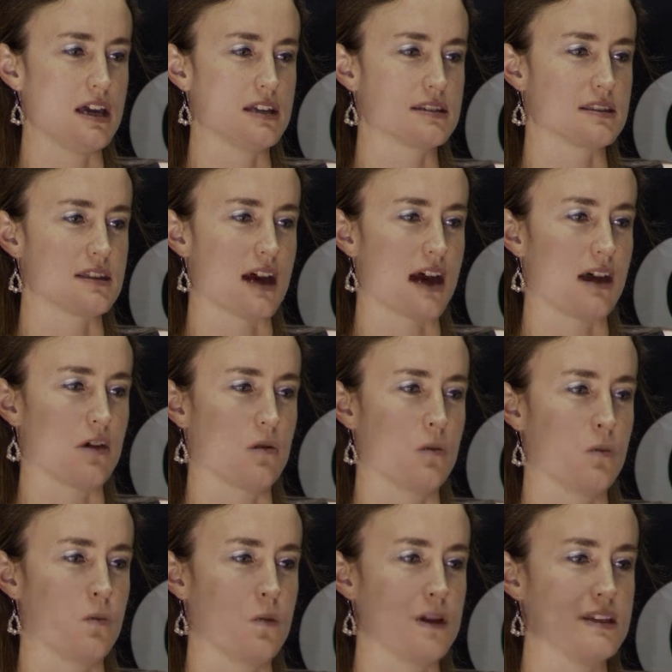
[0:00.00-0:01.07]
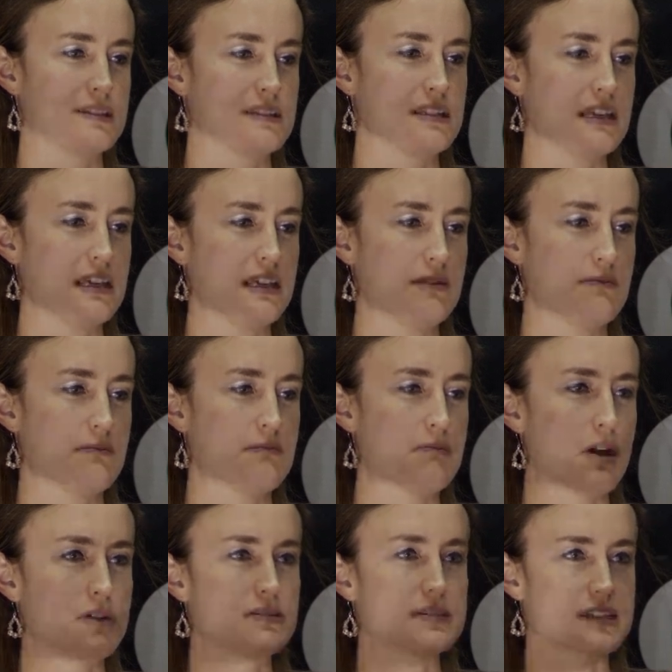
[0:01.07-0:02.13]
is that we see
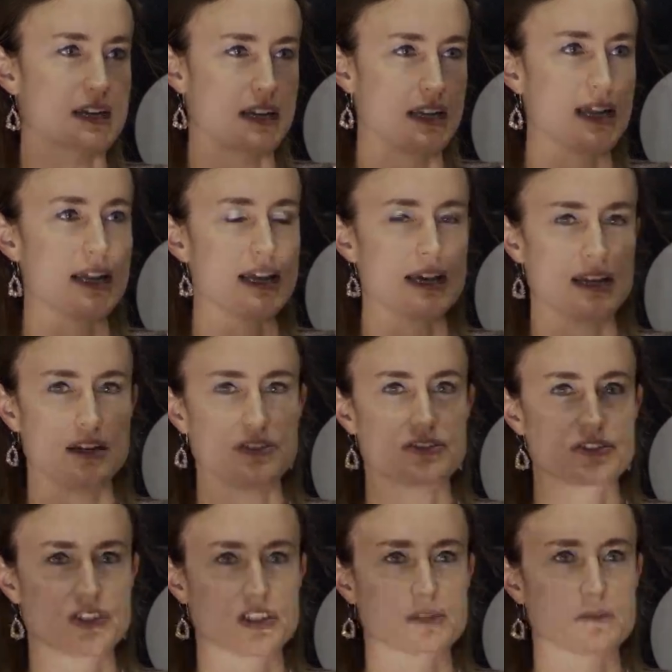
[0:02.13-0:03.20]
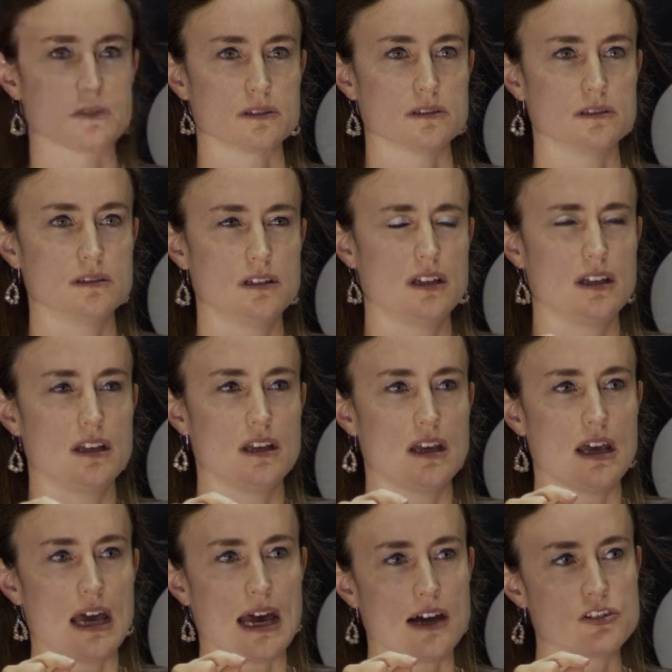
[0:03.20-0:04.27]
most clearly in Luke's Gospel
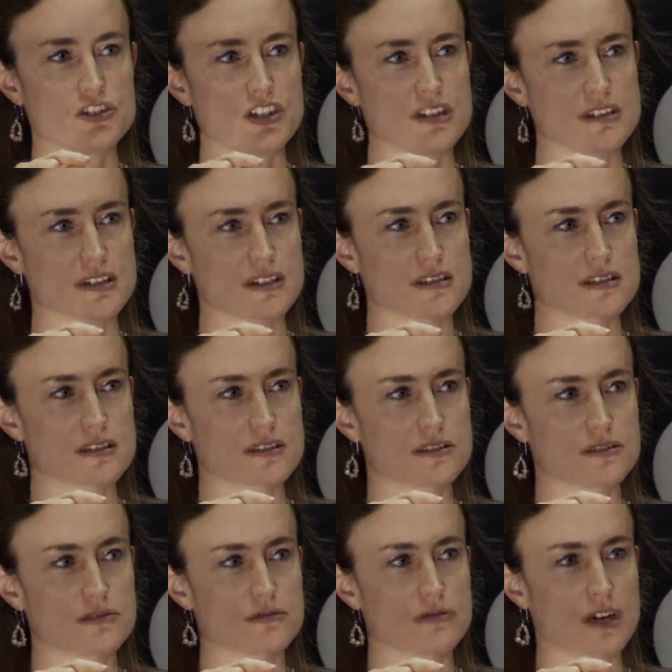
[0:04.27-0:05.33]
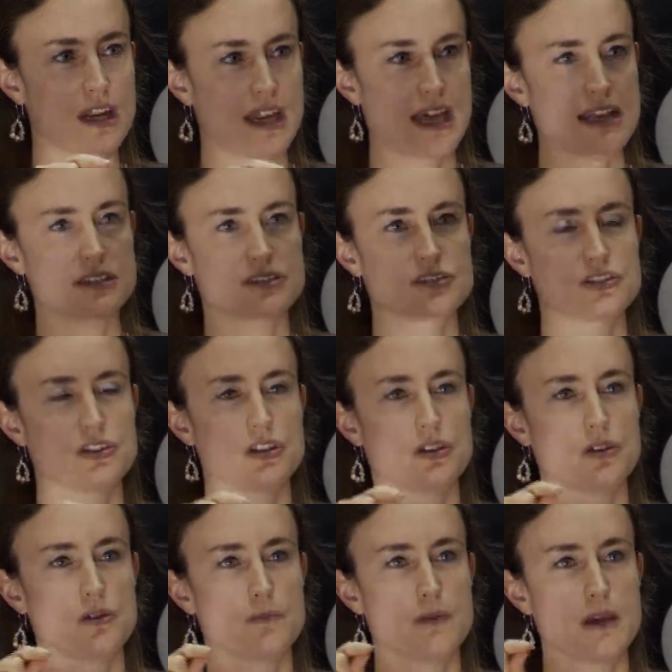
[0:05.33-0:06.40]
how Jesus relates
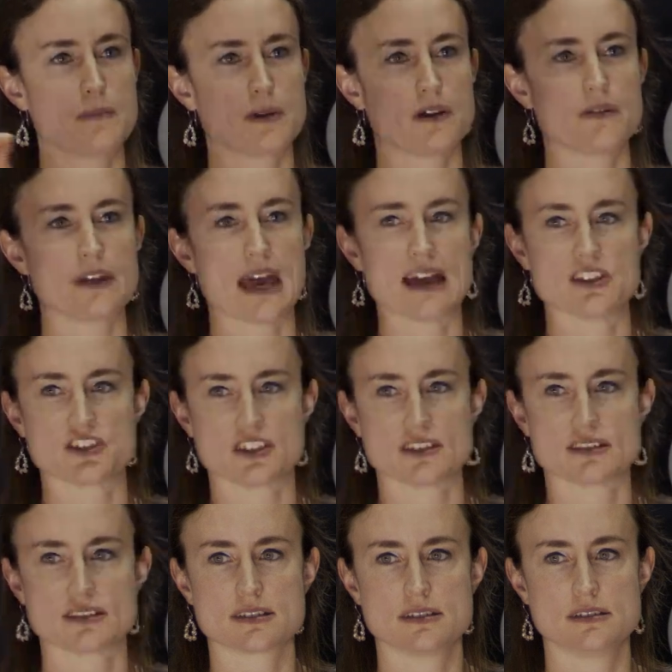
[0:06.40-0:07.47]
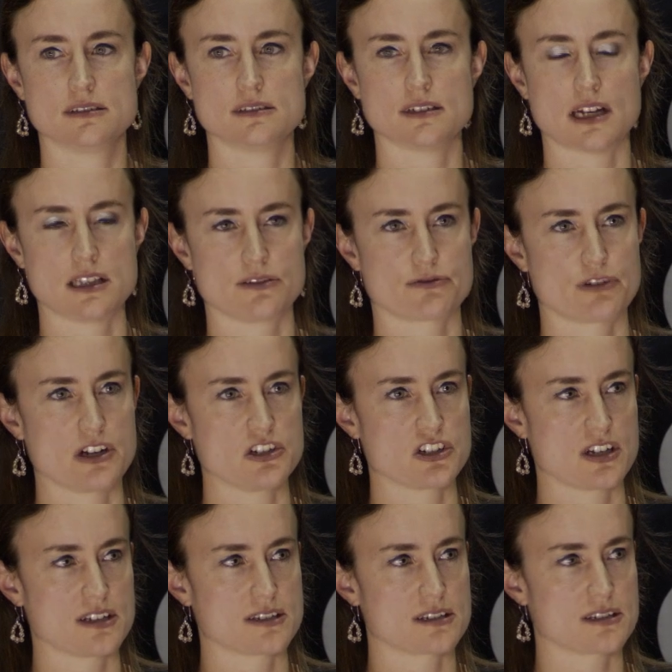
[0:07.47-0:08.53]
to people on the edges and the
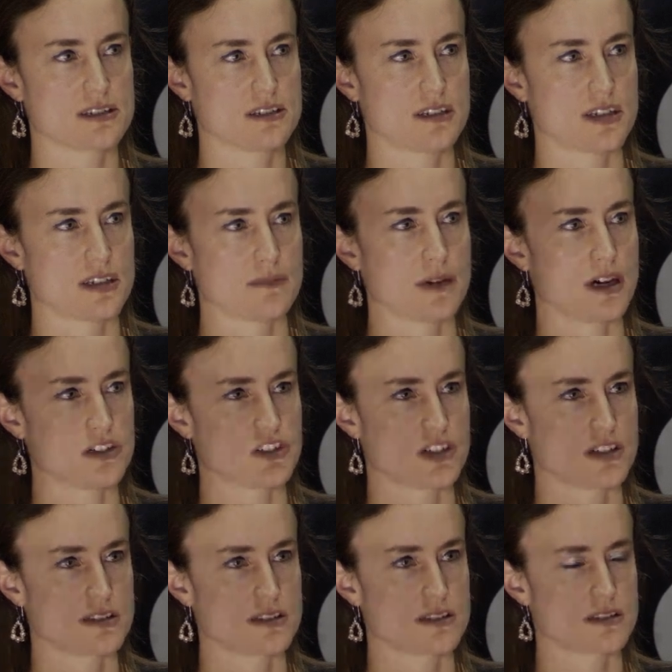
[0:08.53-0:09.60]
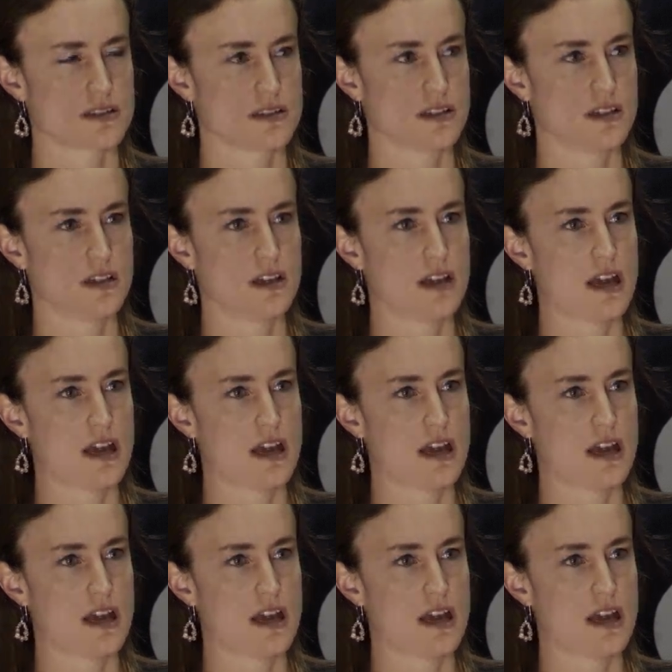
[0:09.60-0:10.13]
fringes and the margins,